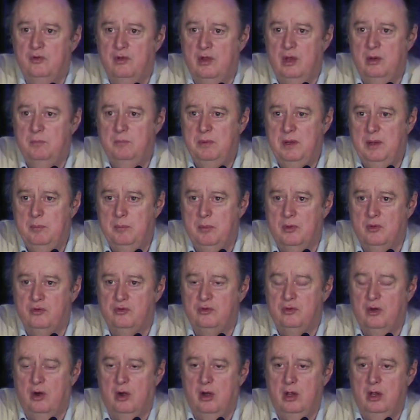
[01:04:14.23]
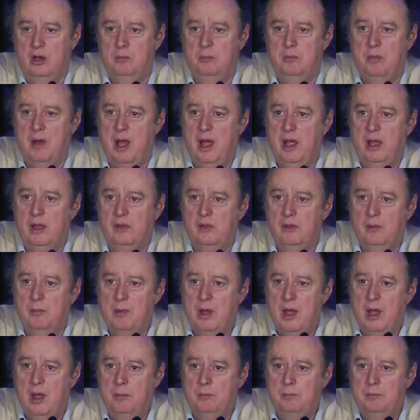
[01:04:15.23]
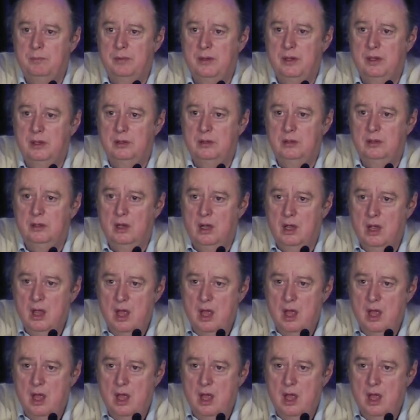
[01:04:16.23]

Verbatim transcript: Then people started buying them up and